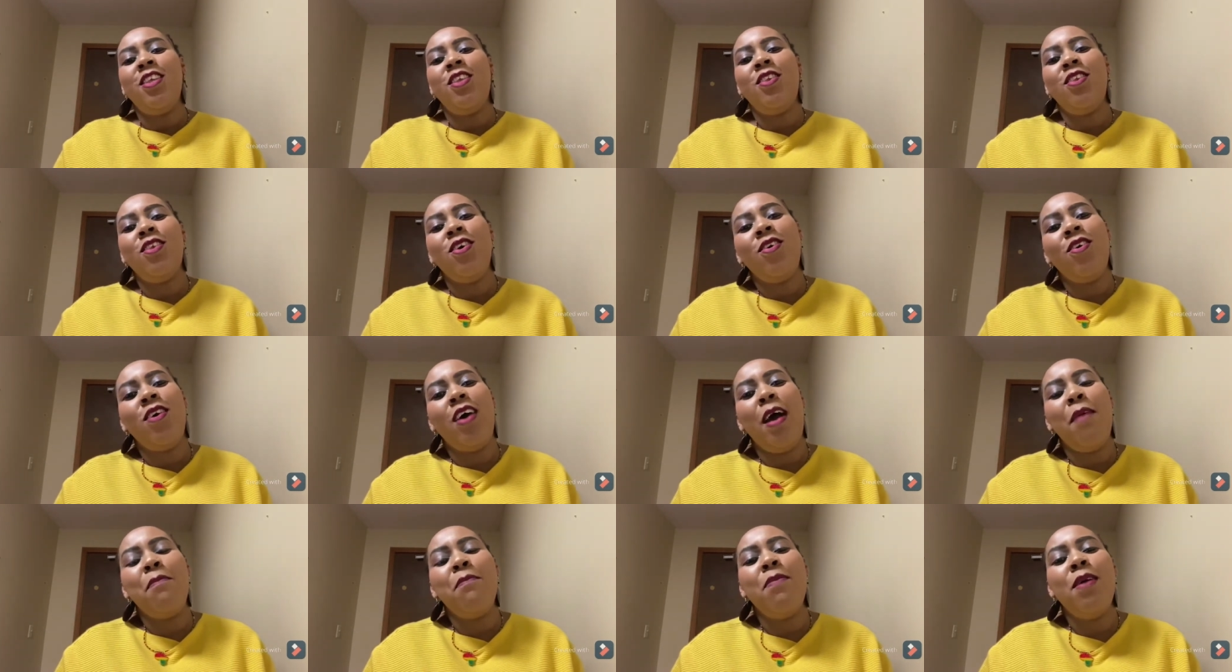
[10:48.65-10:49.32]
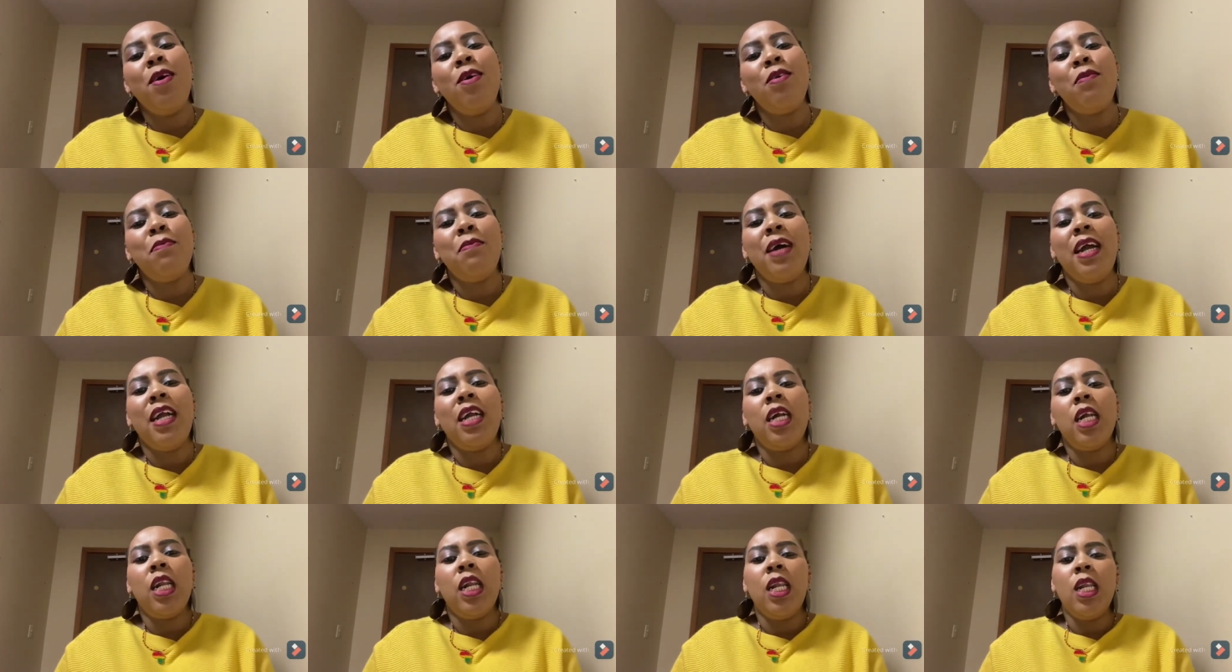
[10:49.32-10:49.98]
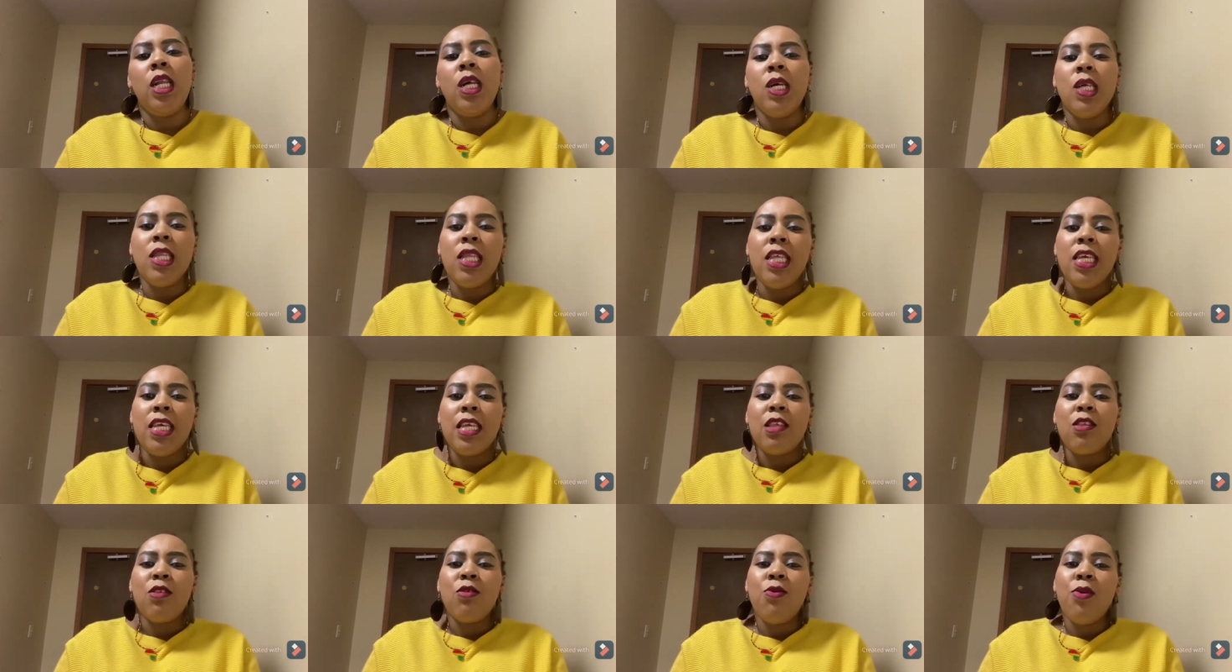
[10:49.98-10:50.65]
So about my
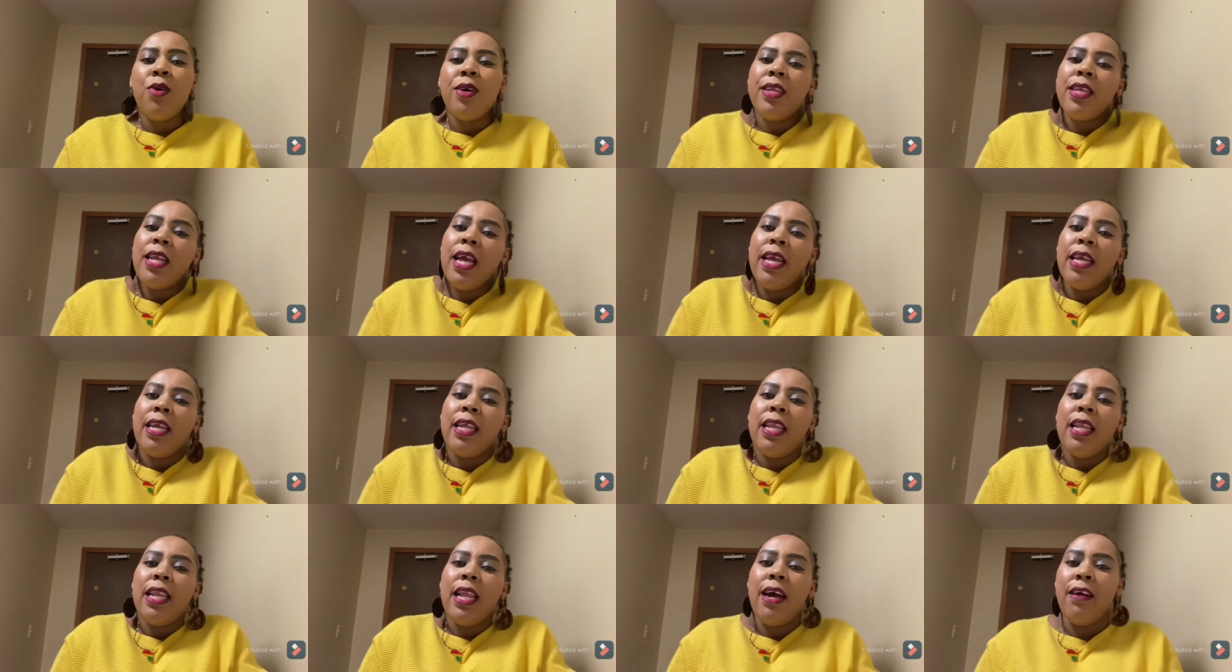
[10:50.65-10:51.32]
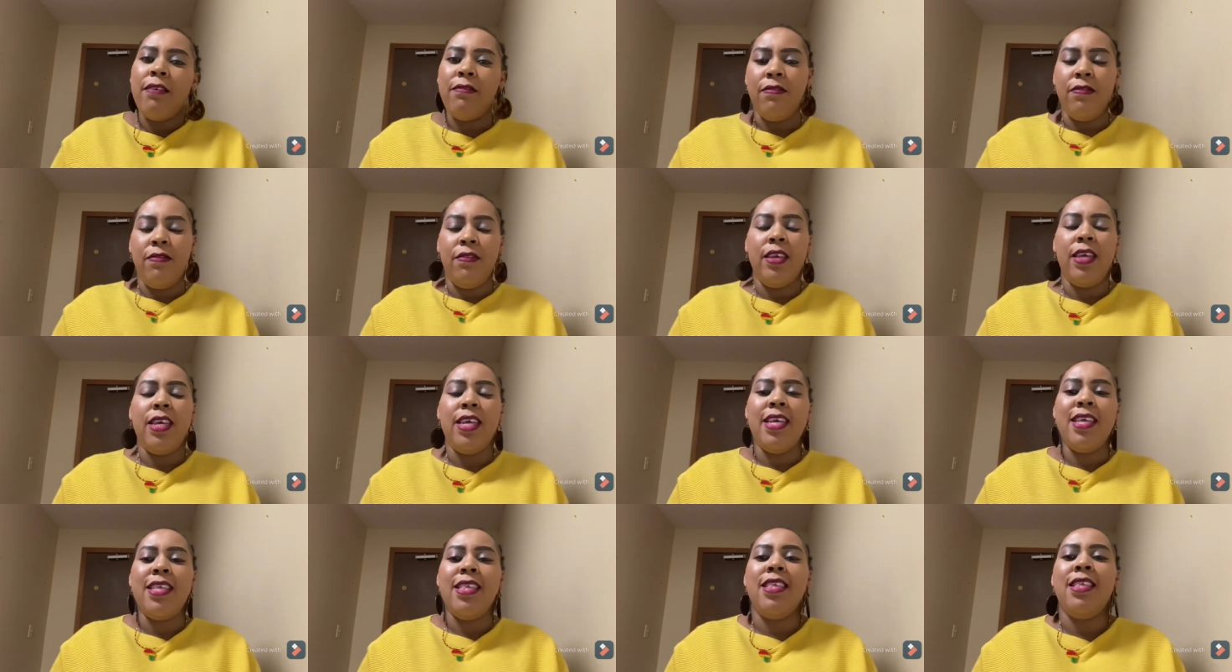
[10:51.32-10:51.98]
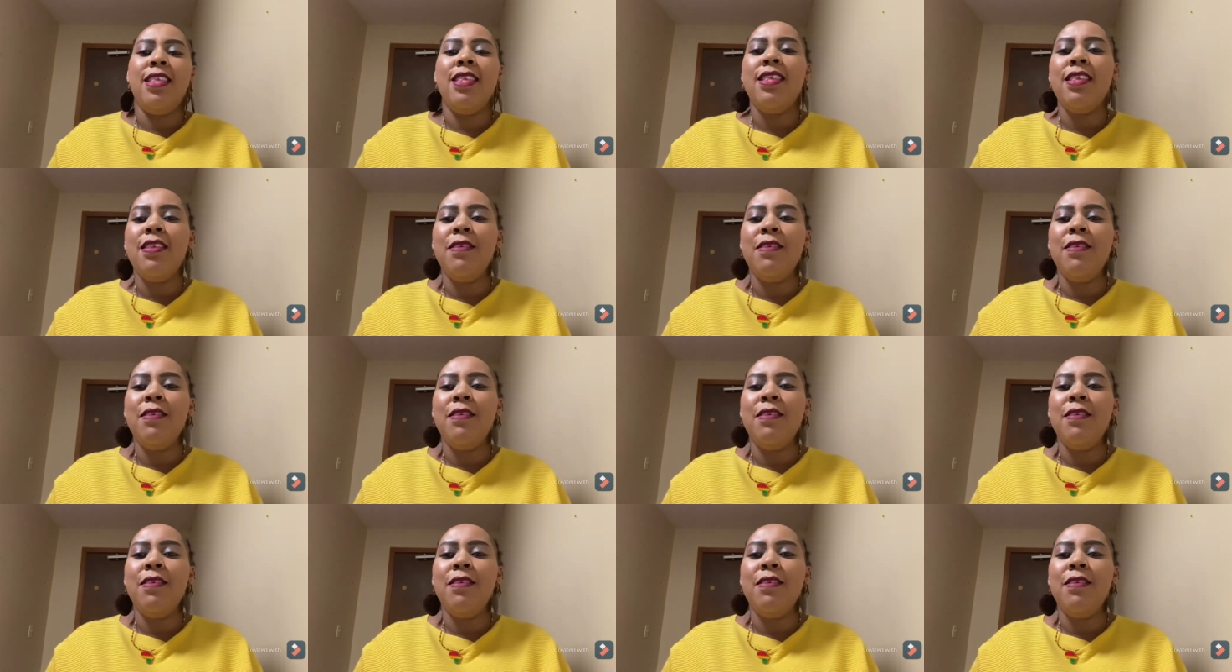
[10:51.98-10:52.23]
clothing, what I love is